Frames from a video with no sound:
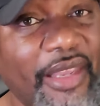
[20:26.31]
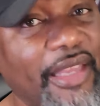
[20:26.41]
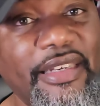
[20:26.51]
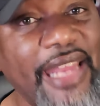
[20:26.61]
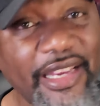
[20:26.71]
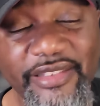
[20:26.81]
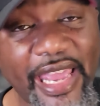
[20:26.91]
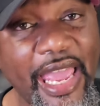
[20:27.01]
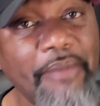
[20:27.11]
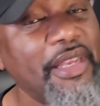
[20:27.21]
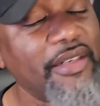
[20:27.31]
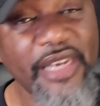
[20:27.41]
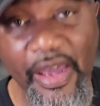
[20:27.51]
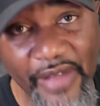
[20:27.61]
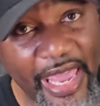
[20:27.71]
And next time
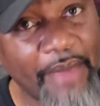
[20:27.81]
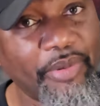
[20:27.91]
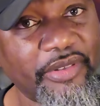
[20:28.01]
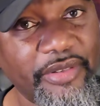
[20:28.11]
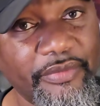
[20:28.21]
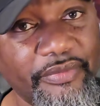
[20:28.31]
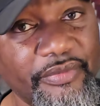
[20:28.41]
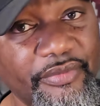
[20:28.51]
never happens.